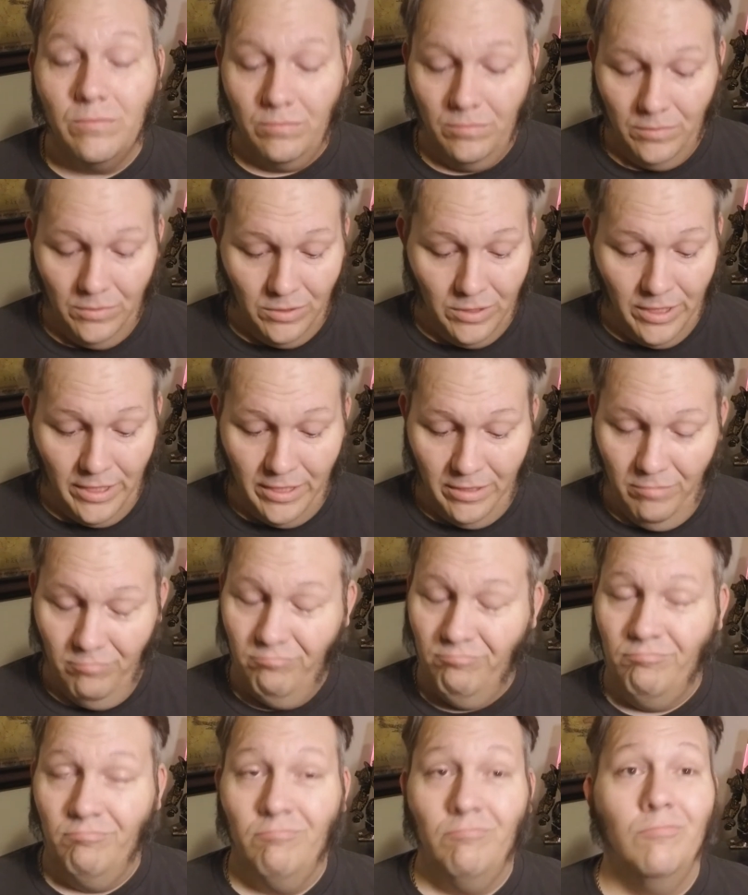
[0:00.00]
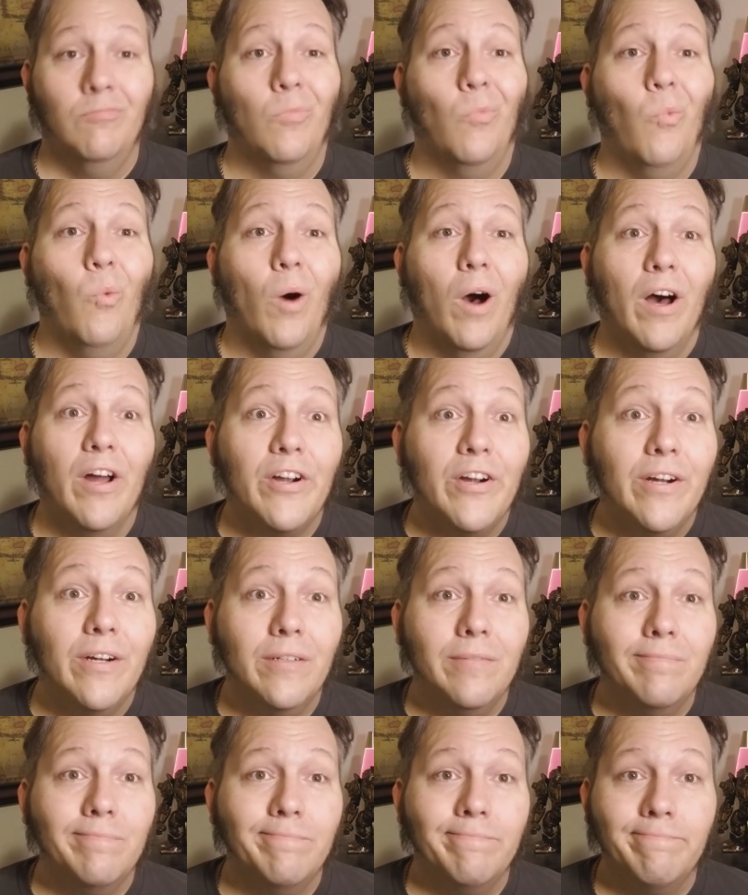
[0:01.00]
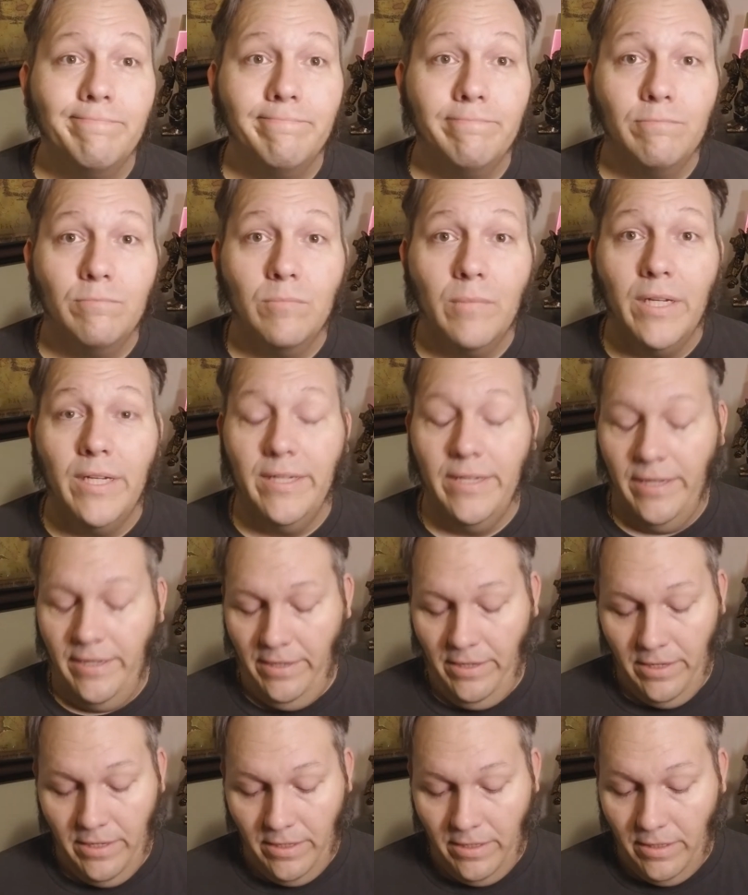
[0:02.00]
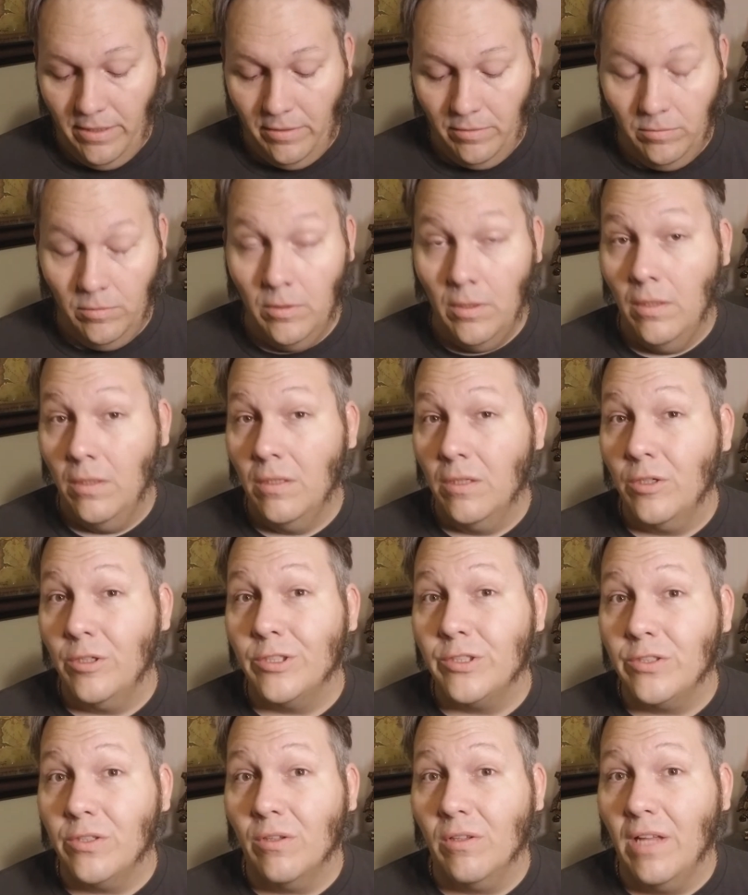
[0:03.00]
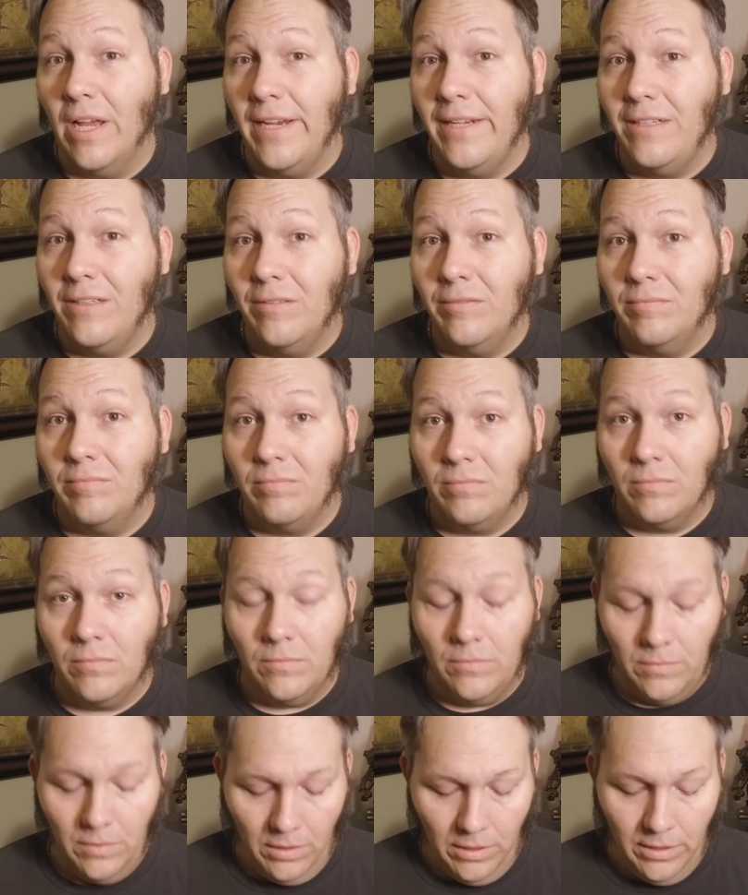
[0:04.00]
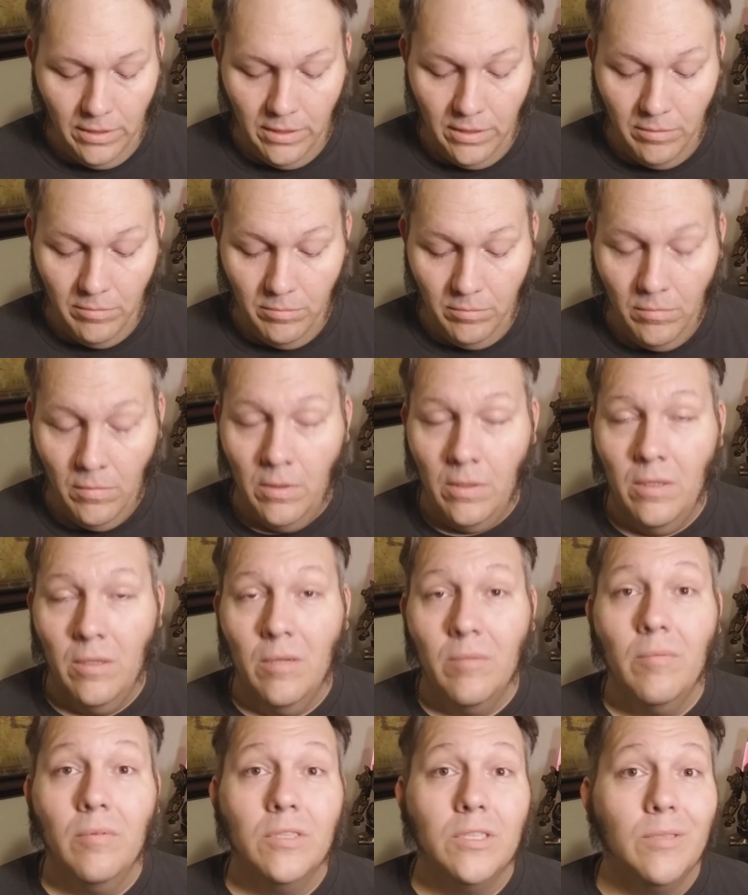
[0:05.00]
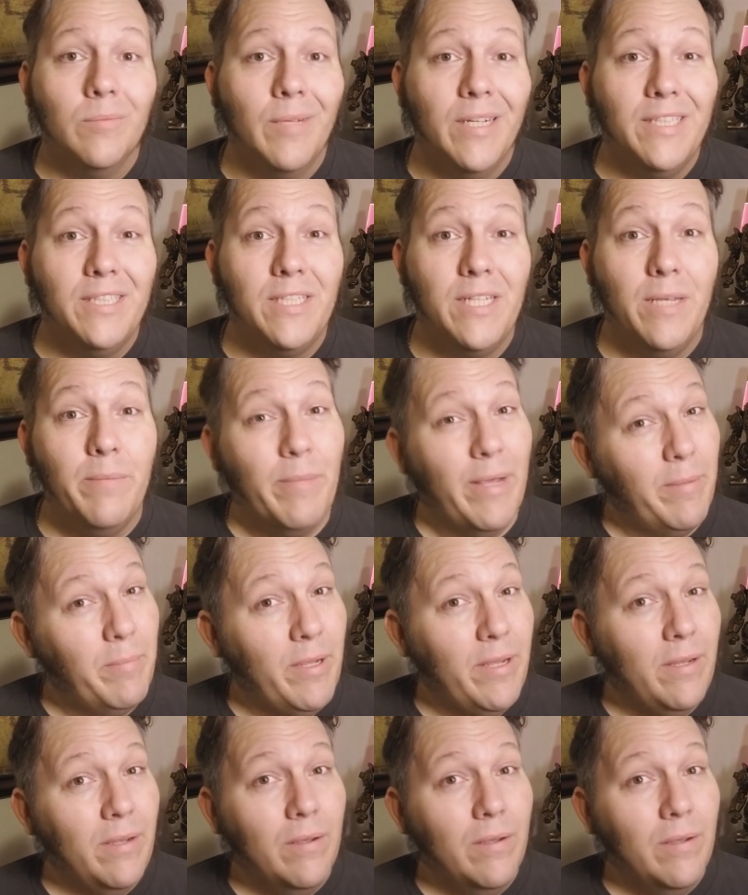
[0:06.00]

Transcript: It's like water and Crystal Light and some iced tea maybe.